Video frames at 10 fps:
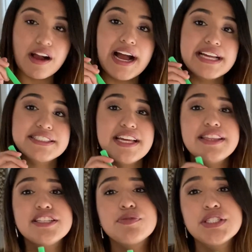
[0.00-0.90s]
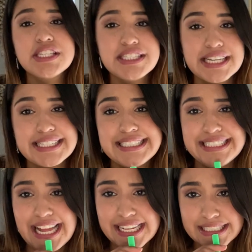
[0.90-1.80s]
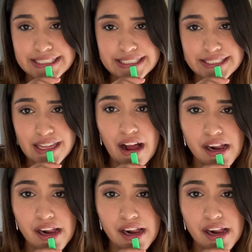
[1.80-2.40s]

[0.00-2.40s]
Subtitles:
I'd say this was a success.